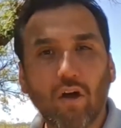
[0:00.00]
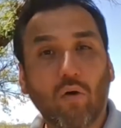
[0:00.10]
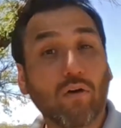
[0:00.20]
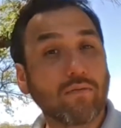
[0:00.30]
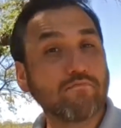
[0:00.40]

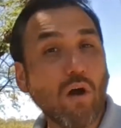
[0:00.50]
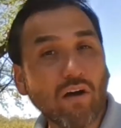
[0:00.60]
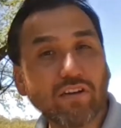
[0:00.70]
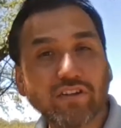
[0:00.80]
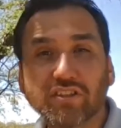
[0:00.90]
or a
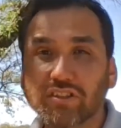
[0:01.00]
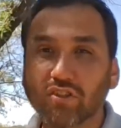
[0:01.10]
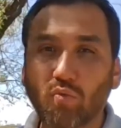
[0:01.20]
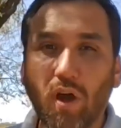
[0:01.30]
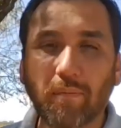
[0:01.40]
marsh, a
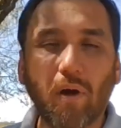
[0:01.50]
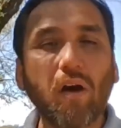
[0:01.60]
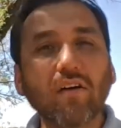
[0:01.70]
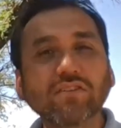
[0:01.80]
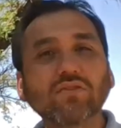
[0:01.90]
swamp,
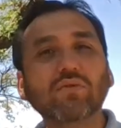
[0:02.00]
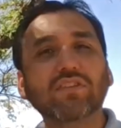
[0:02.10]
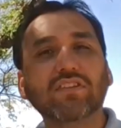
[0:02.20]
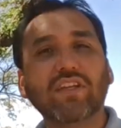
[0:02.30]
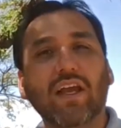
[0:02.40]
all
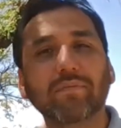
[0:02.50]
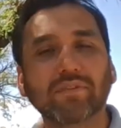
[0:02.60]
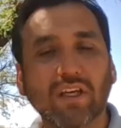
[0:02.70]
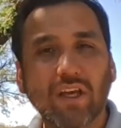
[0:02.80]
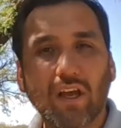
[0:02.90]
sorts of
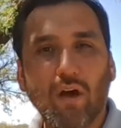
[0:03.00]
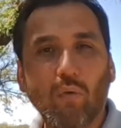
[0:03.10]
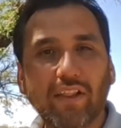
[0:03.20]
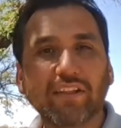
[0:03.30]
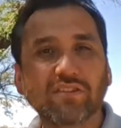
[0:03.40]
types of
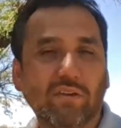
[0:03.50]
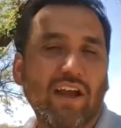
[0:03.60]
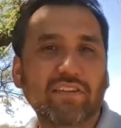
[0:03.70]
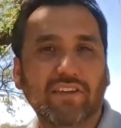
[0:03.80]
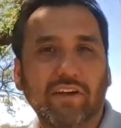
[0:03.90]
wetlands are
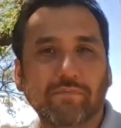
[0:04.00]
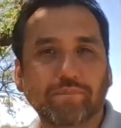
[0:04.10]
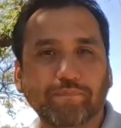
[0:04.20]
out there.